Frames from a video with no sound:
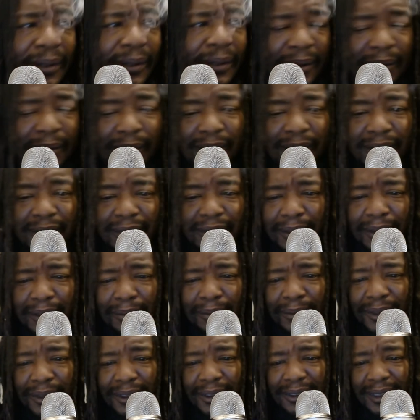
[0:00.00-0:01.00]
because hemp
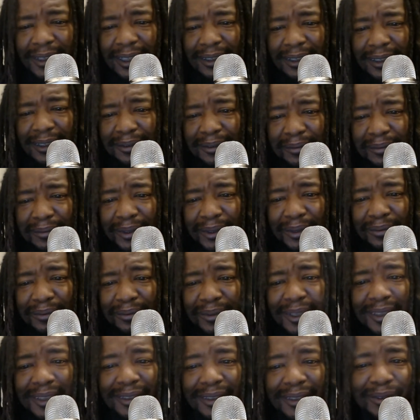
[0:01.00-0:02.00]
looks like
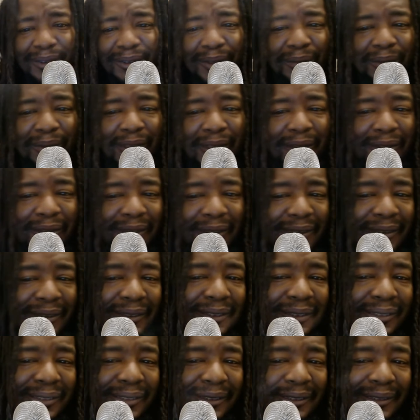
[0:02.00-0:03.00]
marijuana, you gonna be able to
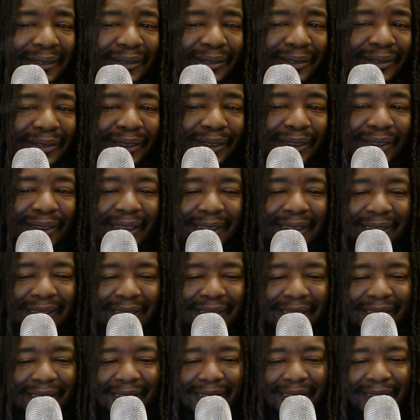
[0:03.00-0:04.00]
grow that shit. There
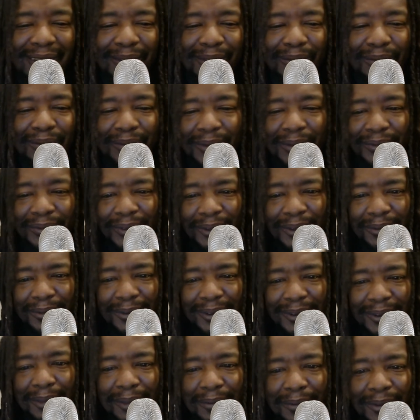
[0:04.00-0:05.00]
ain't no motherfuckers was
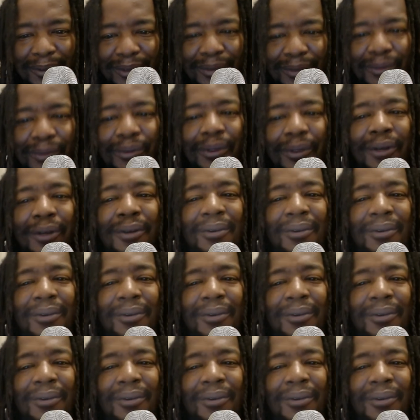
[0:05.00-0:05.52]
coming through.